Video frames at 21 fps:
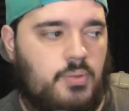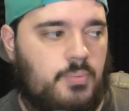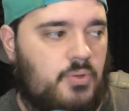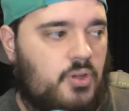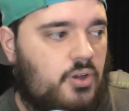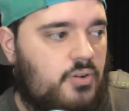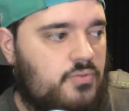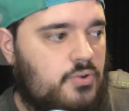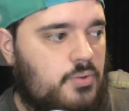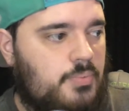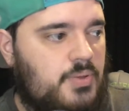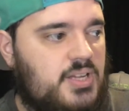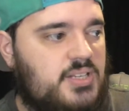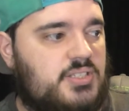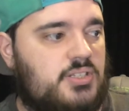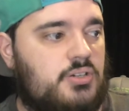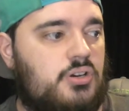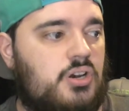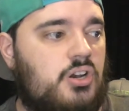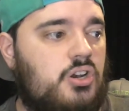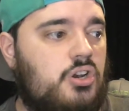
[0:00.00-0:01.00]
over the place.
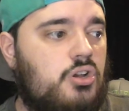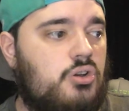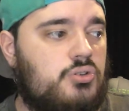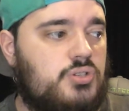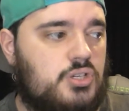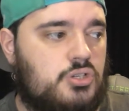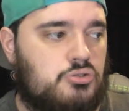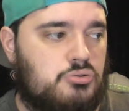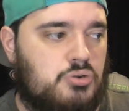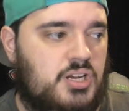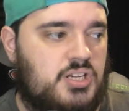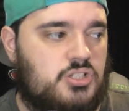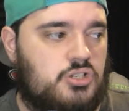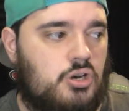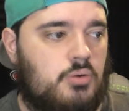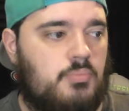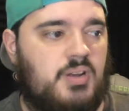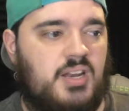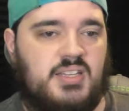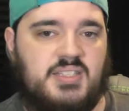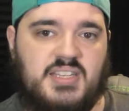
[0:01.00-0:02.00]
They're going to notice a Trey
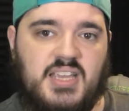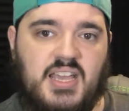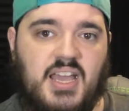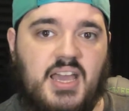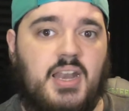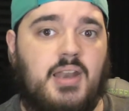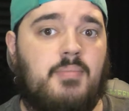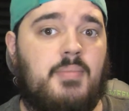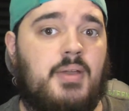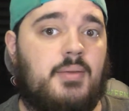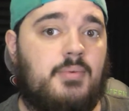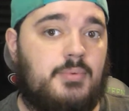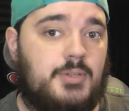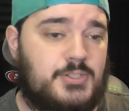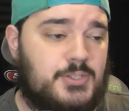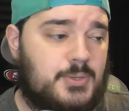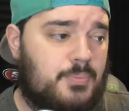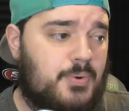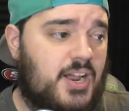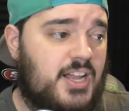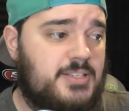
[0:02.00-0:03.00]
Sermon at 10 and maybe be
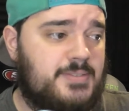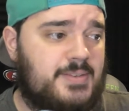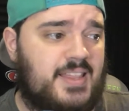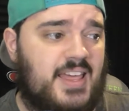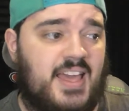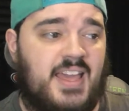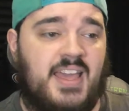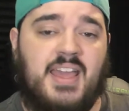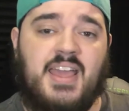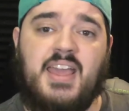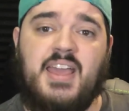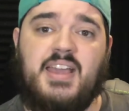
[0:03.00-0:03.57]
surprised by that.